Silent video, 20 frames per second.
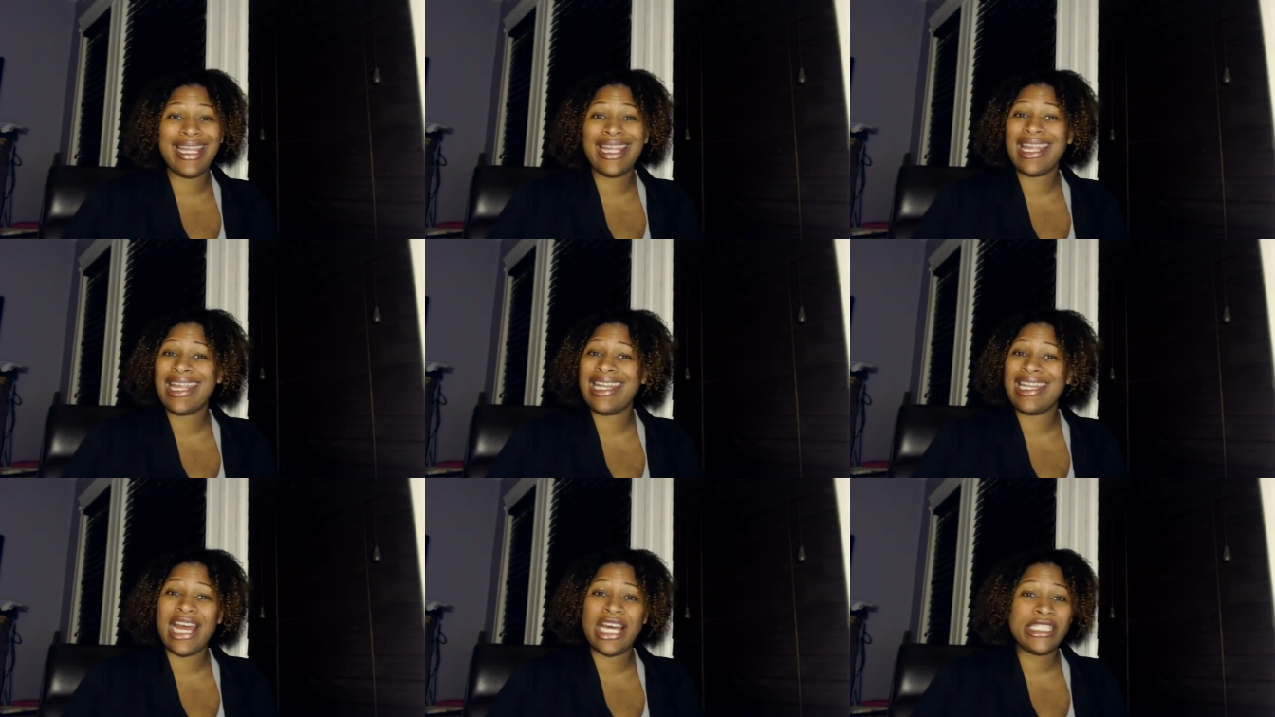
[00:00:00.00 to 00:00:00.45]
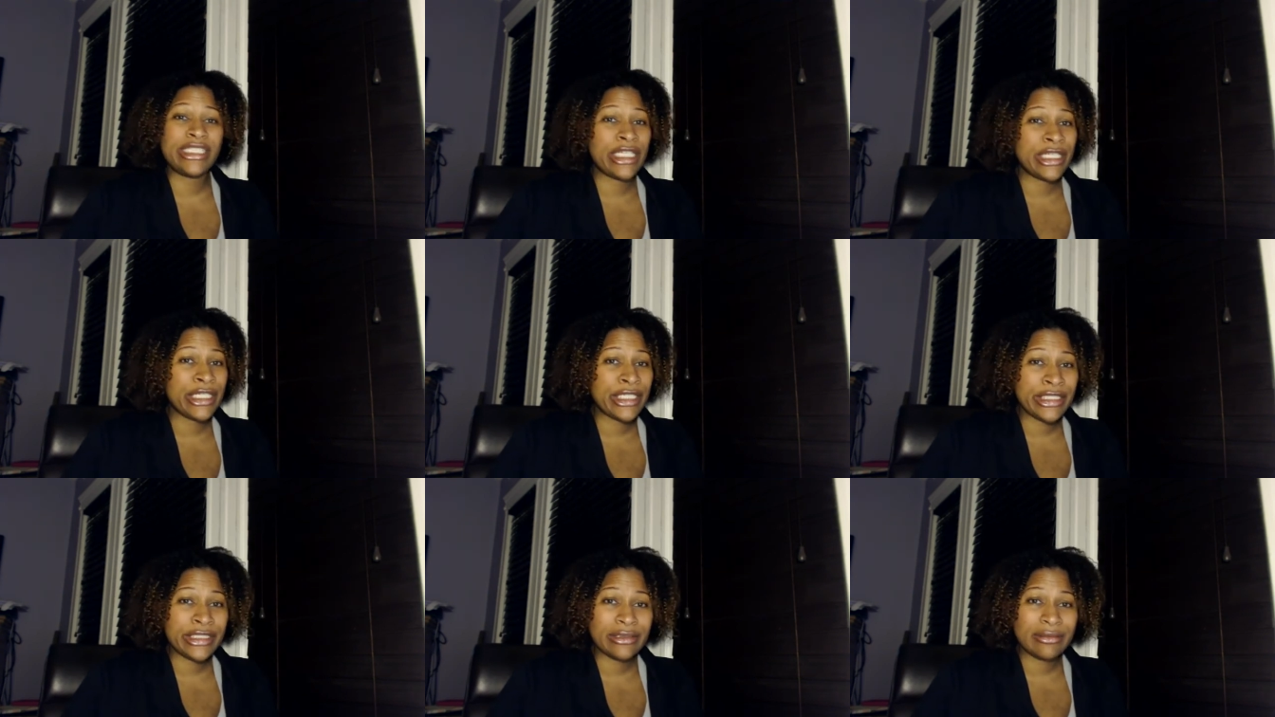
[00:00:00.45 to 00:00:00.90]
It cannot
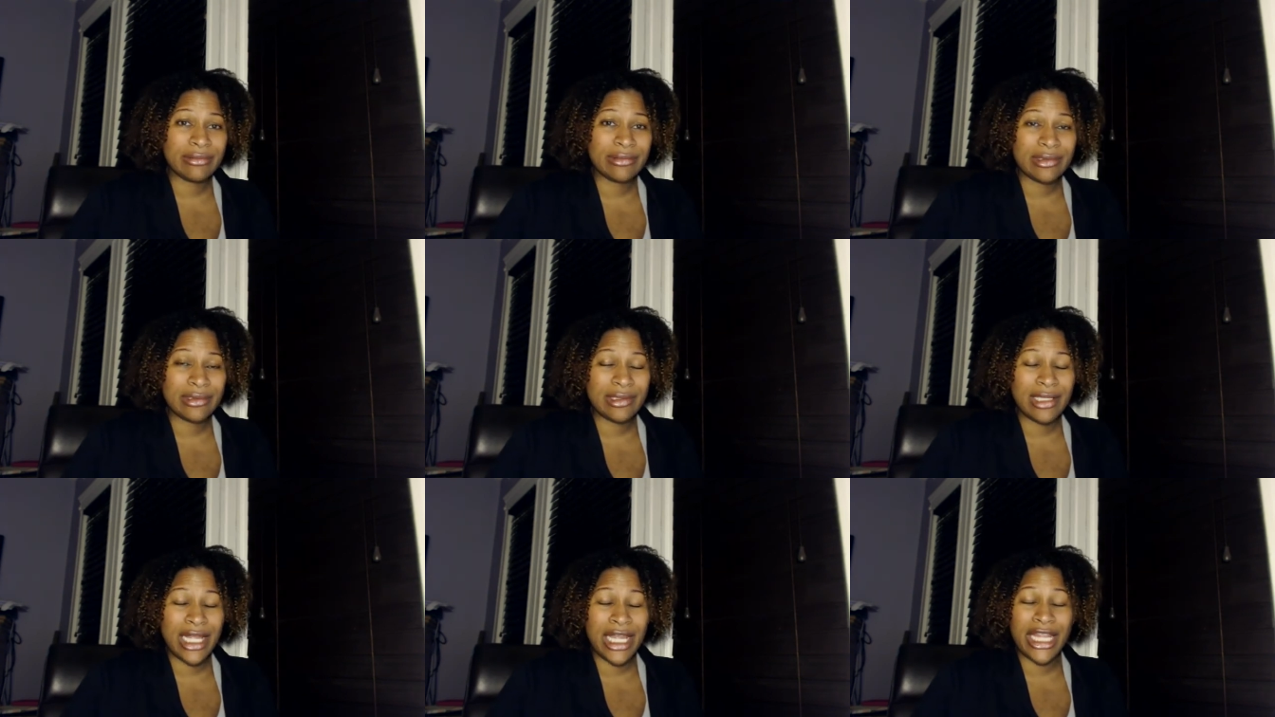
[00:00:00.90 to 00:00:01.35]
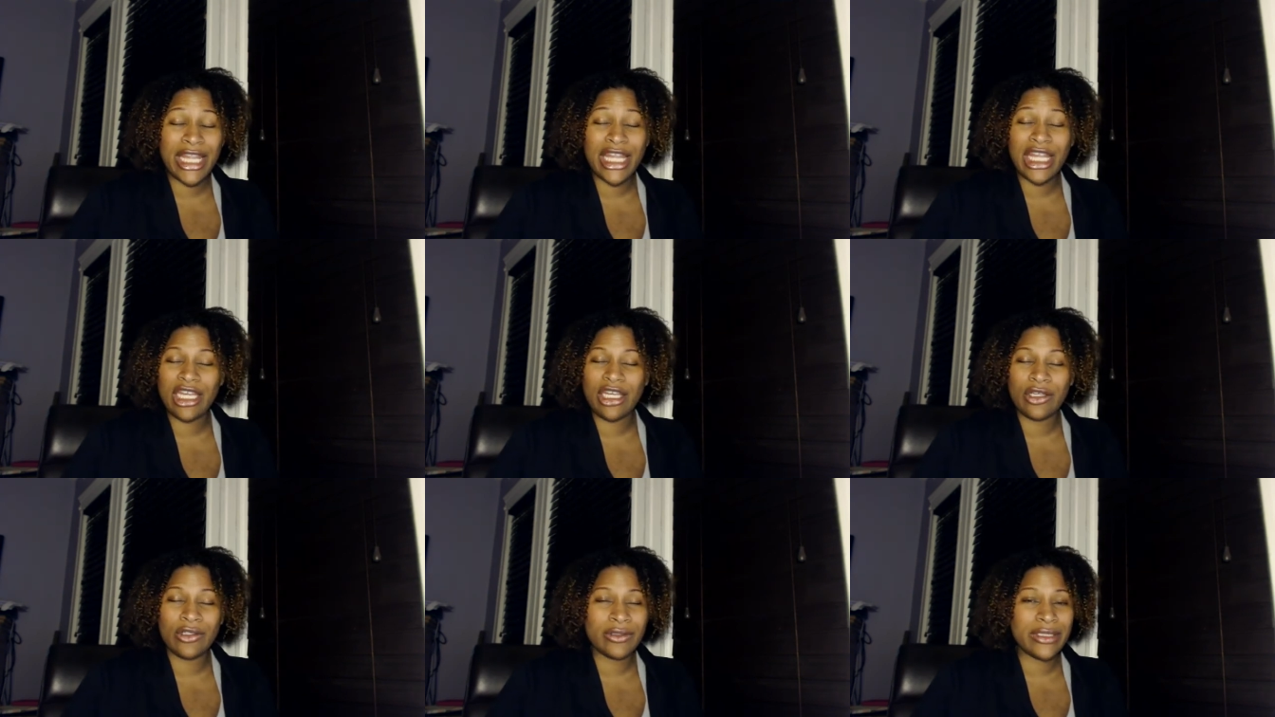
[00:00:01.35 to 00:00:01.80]
hurt. It
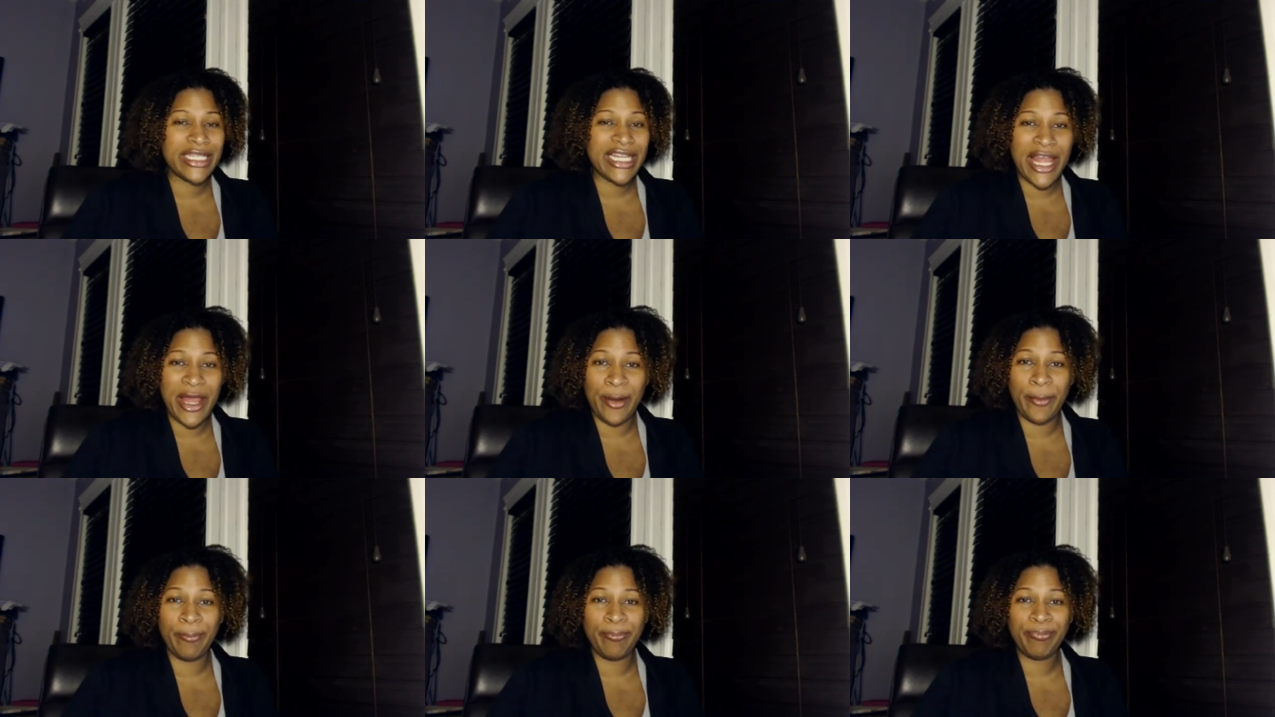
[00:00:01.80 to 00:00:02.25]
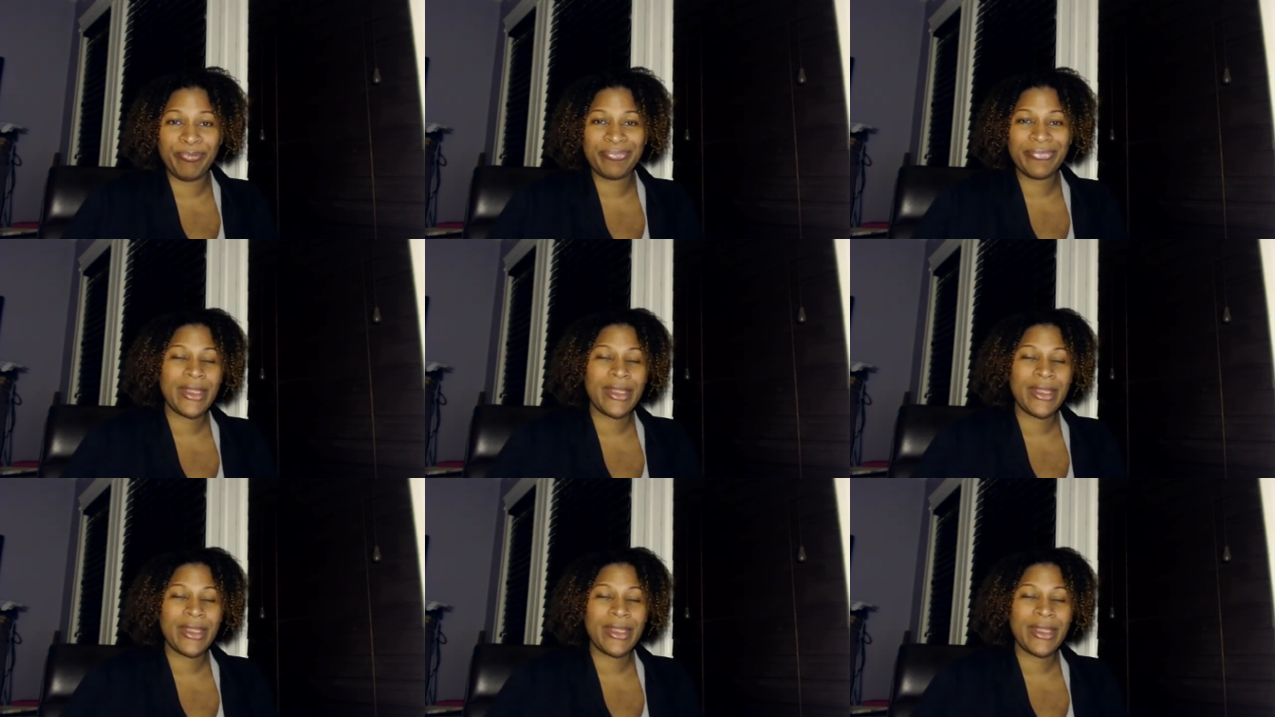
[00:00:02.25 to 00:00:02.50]
can only help.